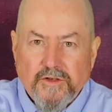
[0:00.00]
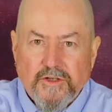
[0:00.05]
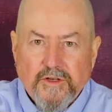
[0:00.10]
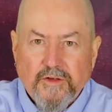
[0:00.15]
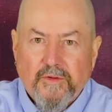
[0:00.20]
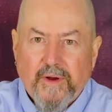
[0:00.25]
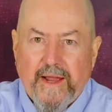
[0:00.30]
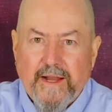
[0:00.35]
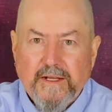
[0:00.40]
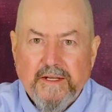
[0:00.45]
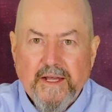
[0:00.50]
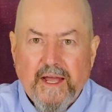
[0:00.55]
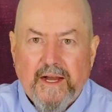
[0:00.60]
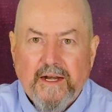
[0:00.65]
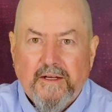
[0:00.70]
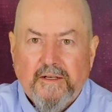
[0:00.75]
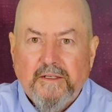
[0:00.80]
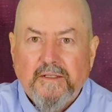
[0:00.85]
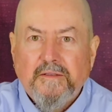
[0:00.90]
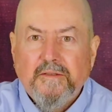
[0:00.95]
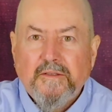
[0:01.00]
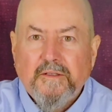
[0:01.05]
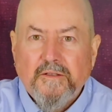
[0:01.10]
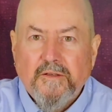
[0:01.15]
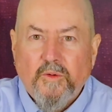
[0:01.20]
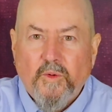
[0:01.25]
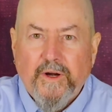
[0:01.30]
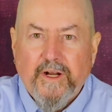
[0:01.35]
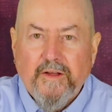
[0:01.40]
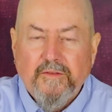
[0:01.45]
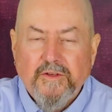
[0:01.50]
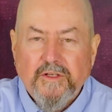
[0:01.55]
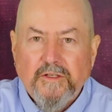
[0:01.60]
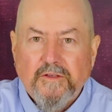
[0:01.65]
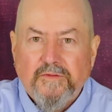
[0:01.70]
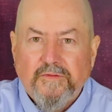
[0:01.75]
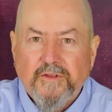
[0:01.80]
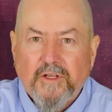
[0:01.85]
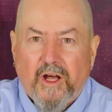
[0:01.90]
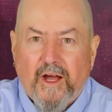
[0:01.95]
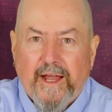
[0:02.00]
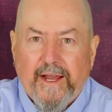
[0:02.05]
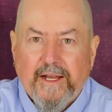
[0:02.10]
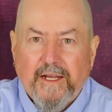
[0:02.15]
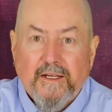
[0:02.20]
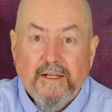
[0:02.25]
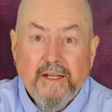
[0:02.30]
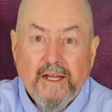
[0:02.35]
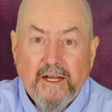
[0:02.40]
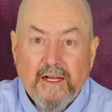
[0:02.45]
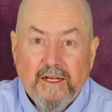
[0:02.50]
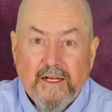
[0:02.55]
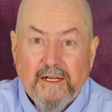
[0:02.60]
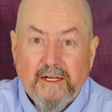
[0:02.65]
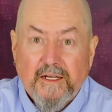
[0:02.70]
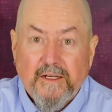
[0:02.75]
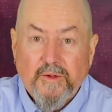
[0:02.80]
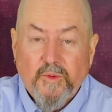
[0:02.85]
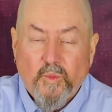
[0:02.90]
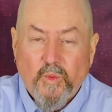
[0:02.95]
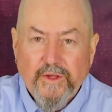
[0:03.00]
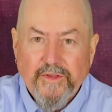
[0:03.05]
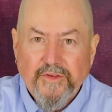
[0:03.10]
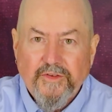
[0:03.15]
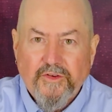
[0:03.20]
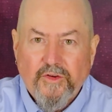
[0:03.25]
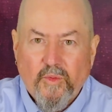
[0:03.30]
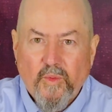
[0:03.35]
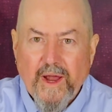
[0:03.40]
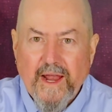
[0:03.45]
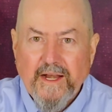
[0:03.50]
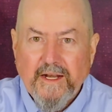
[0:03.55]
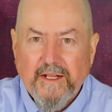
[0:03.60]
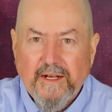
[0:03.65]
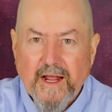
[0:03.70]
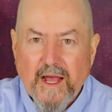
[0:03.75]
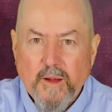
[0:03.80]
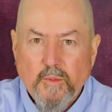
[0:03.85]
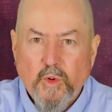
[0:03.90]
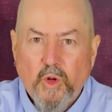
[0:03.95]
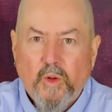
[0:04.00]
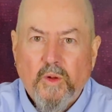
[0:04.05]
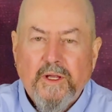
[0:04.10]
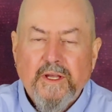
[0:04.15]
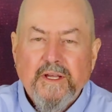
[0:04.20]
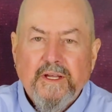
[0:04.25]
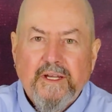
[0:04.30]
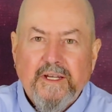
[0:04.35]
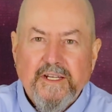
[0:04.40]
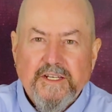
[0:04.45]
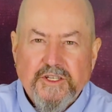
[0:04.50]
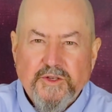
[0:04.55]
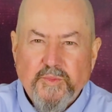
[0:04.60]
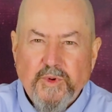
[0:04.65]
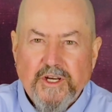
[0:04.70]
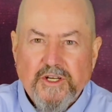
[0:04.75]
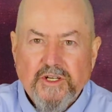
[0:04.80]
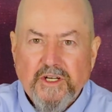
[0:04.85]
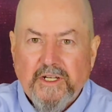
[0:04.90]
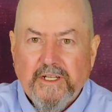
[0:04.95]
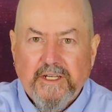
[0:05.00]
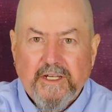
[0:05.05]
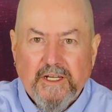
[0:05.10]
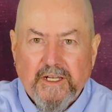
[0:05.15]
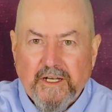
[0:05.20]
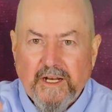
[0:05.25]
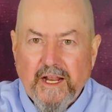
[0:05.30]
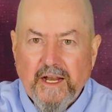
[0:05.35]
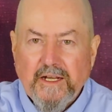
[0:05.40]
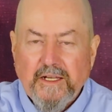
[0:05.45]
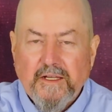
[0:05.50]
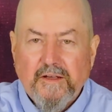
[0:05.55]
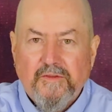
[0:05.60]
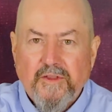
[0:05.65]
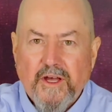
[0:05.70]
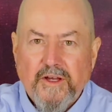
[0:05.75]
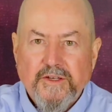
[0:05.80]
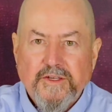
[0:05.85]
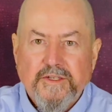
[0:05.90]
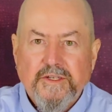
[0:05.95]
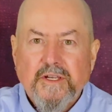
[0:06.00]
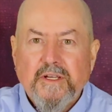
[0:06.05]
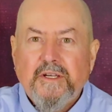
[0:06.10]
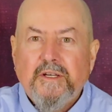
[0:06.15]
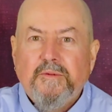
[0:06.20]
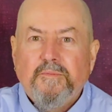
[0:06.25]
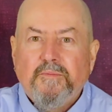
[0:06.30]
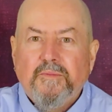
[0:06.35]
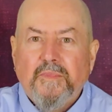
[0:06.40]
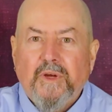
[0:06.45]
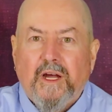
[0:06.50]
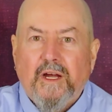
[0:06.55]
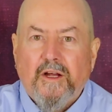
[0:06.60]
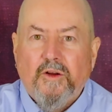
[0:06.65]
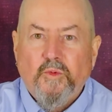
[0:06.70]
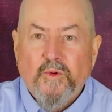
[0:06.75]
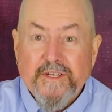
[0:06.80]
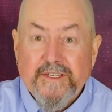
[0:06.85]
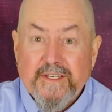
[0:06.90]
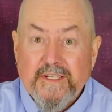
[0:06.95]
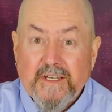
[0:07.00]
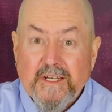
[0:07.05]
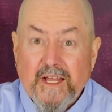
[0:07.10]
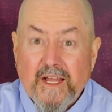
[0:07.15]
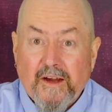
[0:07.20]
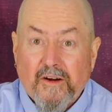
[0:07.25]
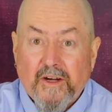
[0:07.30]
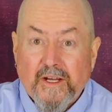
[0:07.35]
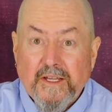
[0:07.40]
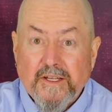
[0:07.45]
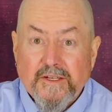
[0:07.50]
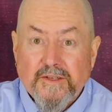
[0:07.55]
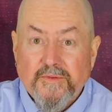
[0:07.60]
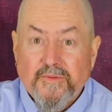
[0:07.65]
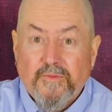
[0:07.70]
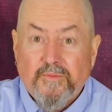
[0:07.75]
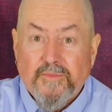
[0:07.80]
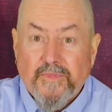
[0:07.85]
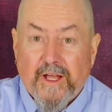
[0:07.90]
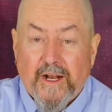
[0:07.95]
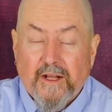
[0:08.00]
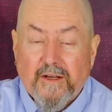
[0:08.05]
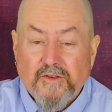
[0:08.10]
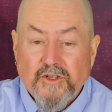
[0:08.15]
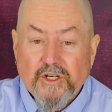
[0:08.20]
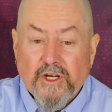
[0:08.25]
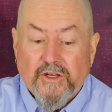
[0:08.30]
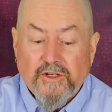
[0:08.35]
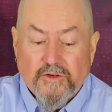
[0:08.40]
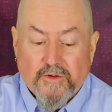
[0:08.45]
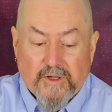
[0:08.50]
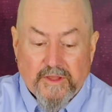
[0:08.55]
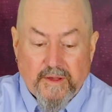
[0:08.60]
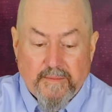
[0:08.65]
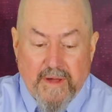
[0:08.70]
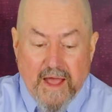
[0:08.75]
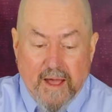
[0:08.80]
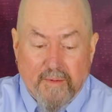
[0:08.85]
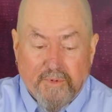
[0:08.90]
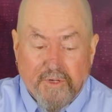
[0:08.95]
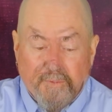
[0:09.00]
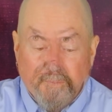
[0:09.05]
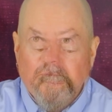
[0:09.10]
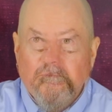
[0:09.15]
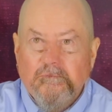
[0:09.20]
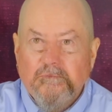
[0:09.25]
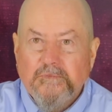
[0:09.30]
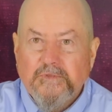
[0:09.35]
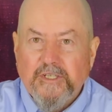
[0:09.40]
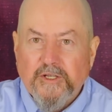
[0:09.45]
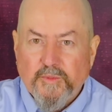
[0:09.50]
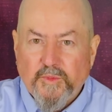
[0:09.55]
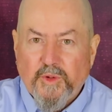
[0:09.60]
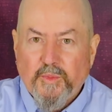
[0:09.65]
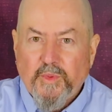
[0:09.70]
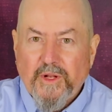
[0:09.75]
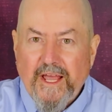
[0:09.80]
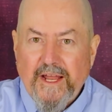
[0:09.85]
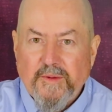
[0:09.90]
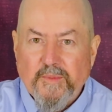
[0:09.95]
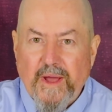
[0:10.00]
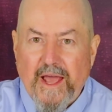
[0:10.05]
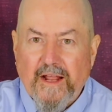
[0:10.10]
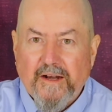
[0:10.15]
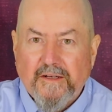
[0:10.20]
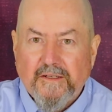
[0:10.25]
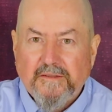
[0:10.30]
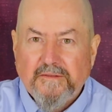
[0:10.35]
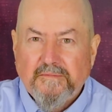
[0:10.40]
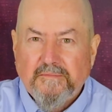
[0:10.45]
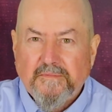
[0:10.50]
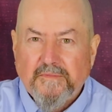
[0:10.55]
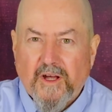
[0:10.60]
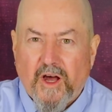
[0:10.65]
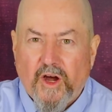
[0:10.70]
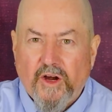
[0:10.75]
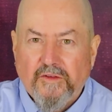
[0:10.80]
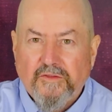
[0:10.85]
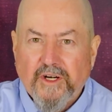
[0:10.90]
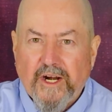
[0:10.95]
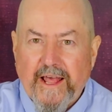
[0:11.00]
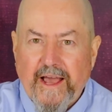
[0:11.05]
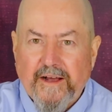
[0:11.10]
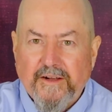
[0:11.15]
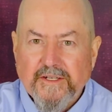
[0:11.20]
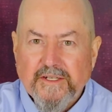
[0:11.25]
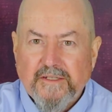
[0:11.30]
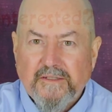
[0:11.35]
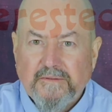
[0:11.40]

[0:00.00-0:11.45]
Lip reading: terrain data whenever you're flying with Terrain Enable, especially in any of those risky areas that I've shown you on the map. Tim the Plane Man, over and out.